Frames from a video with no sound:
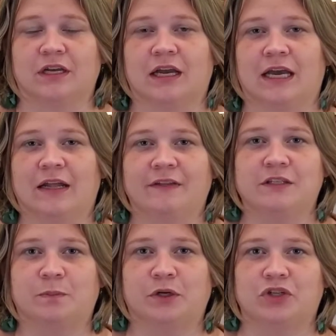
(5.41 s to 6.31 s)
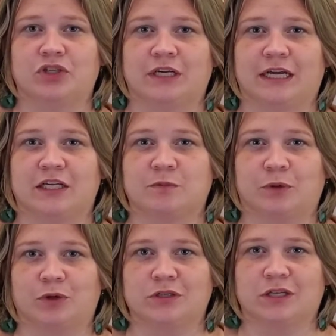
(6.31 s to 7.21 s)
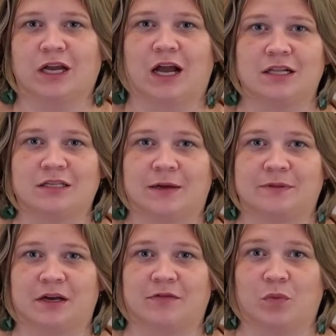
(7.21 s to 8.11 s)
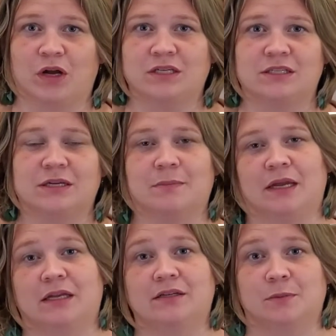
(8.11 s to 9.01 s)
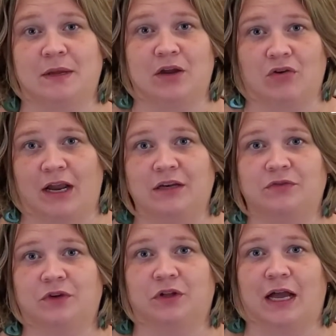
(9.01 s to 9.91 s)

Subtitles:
And in this book, she explores the concept of what does it mean to be grateful?